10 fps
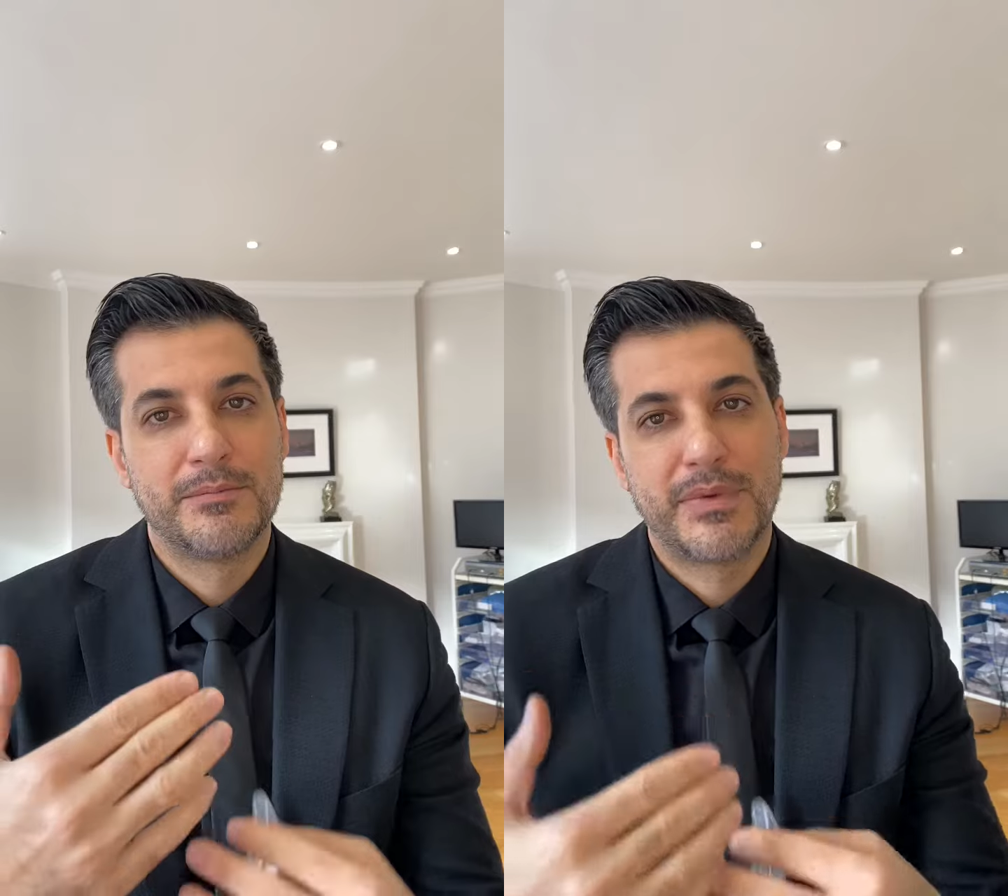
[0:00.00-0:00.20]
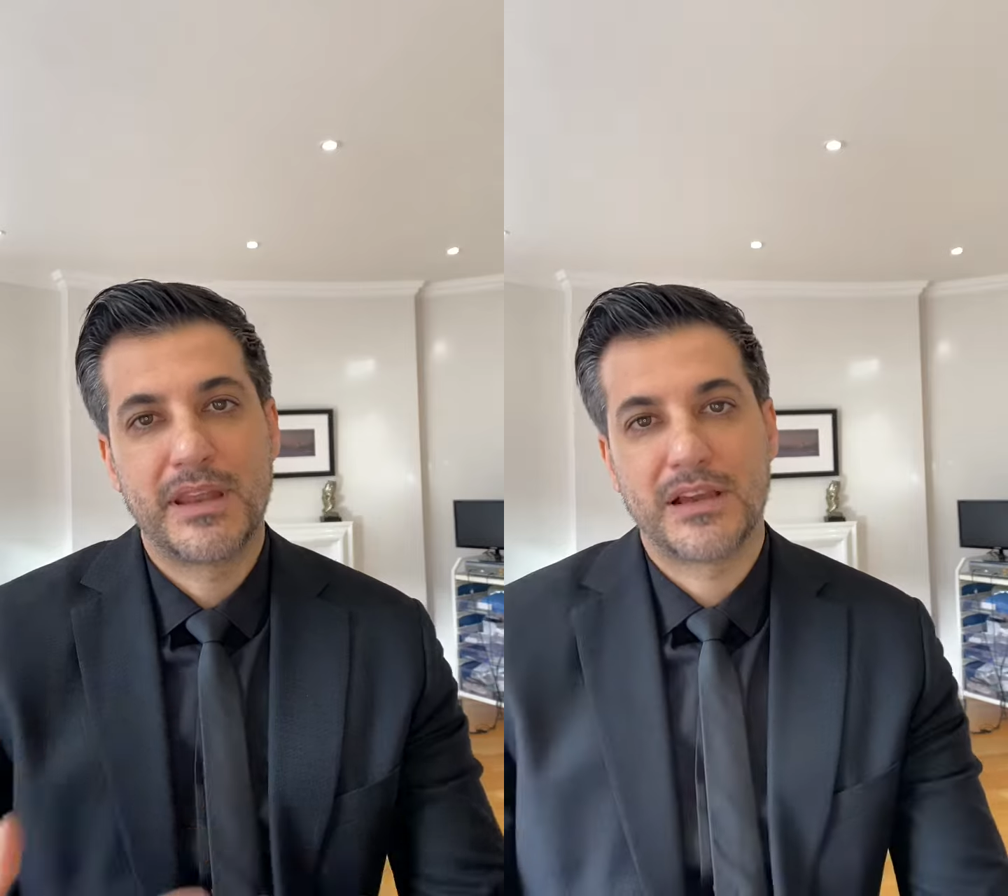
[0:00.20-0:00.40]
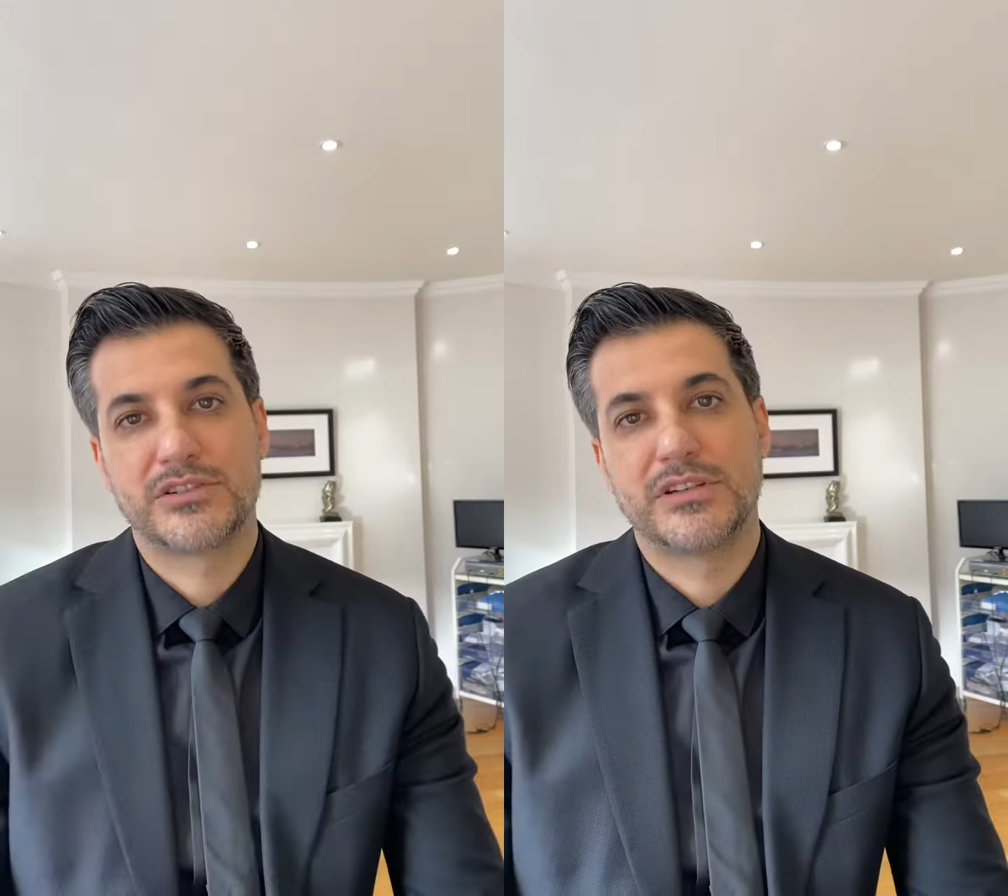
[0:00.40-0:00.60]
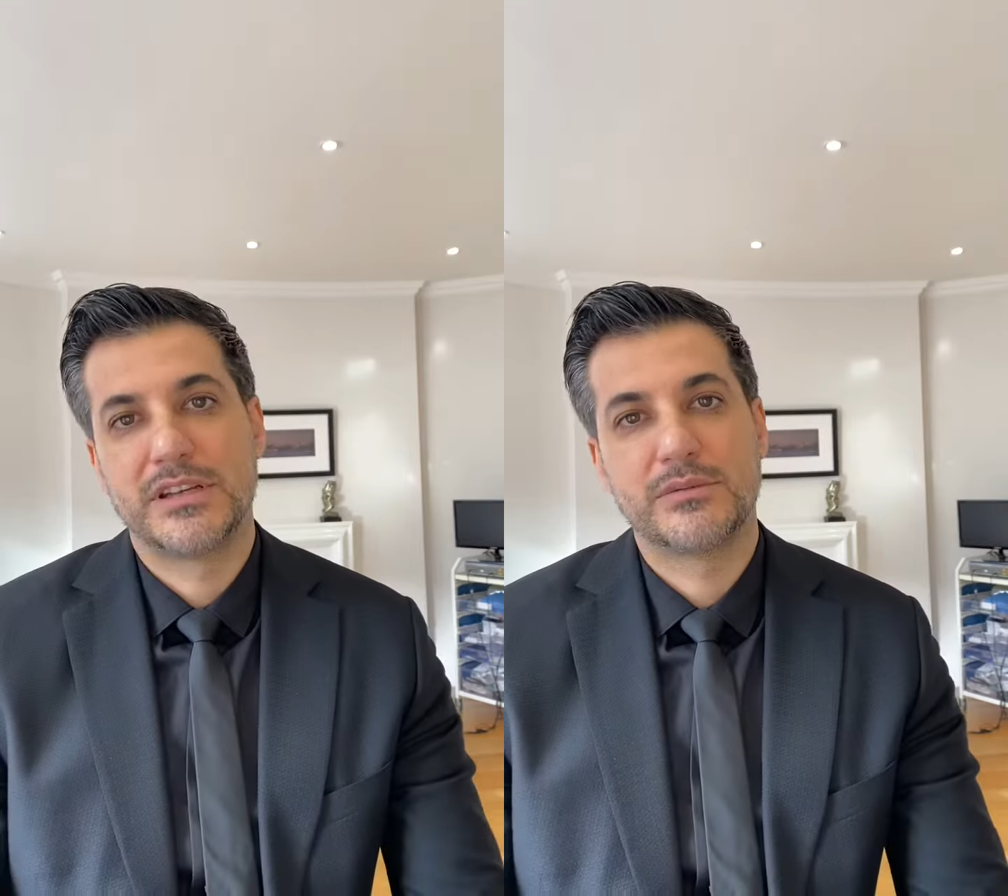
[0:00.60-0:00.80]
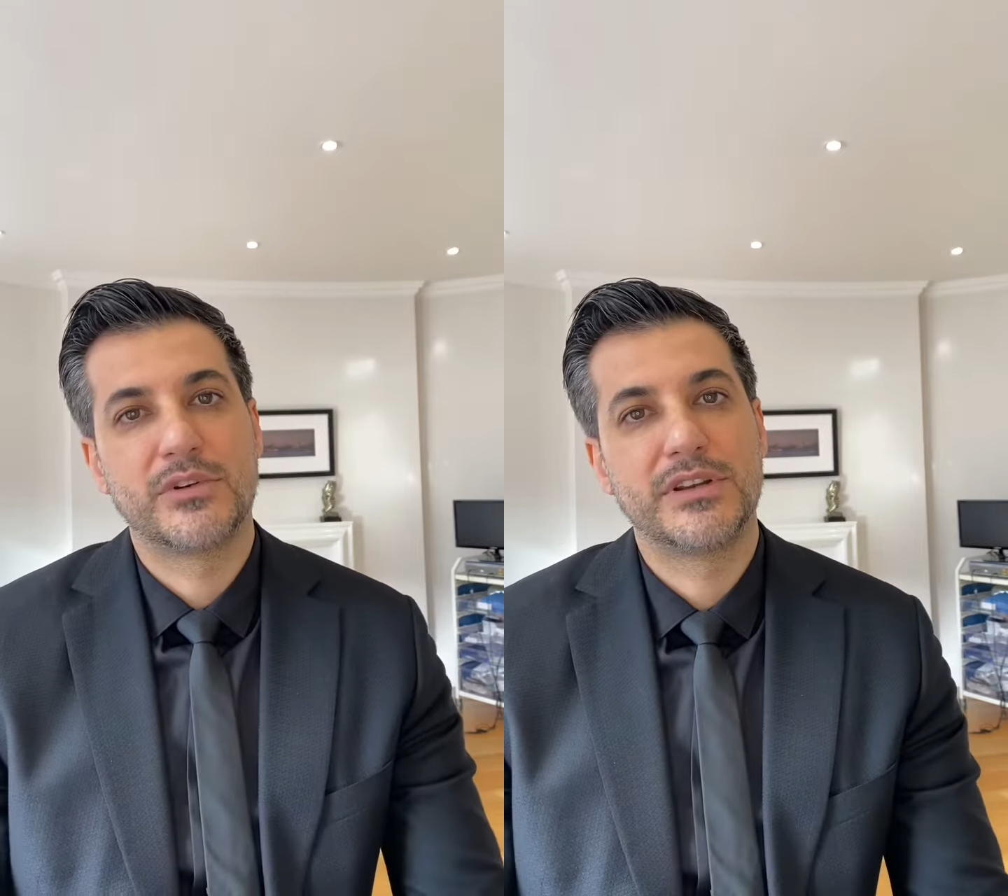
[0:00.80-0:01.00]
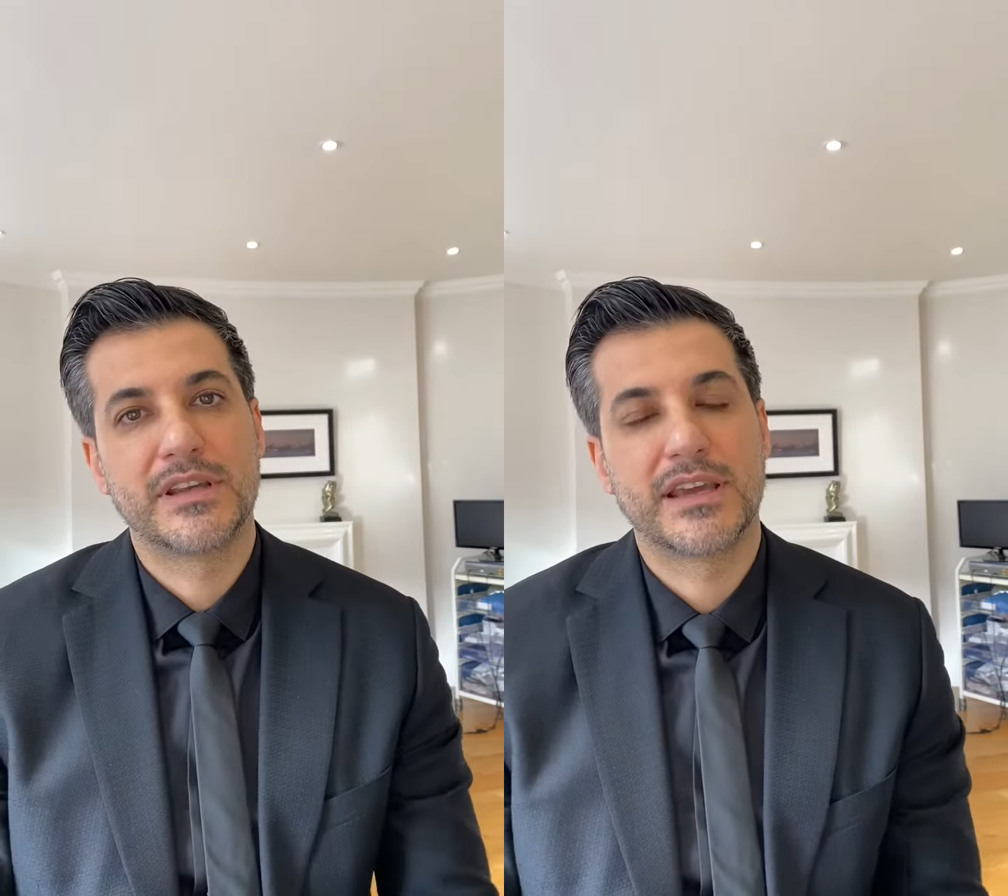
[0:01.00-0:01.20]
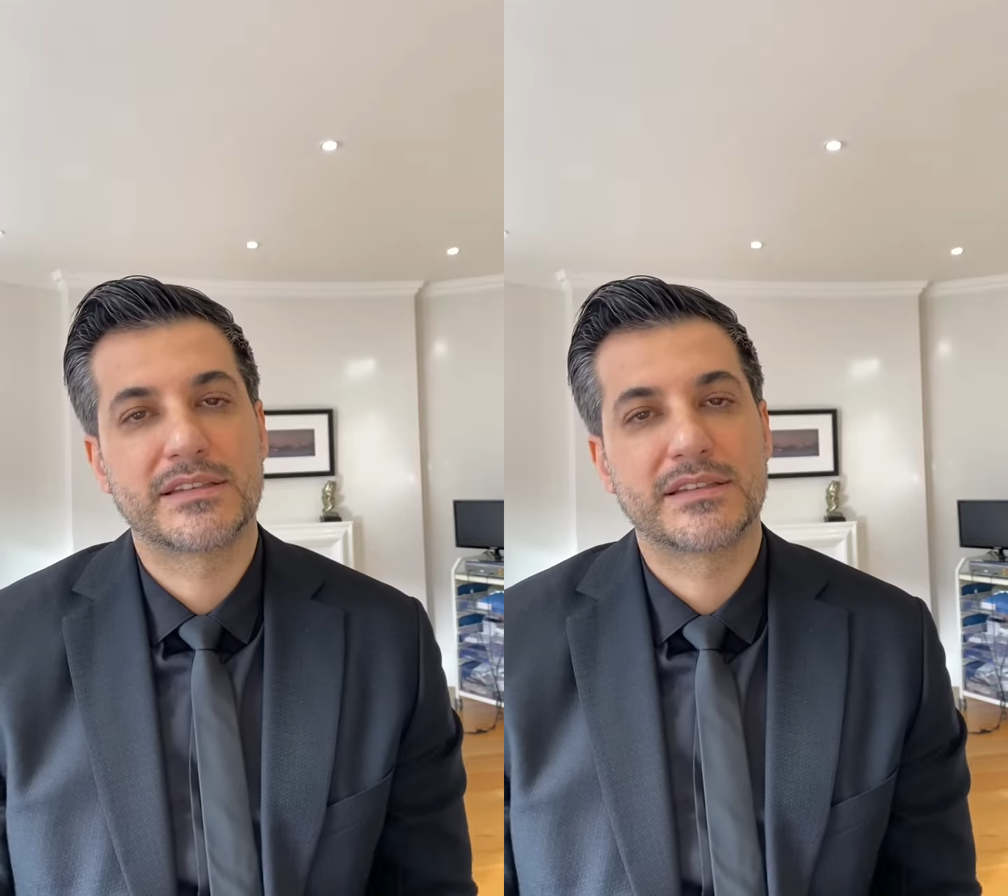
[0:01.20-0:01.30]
but actually avoiding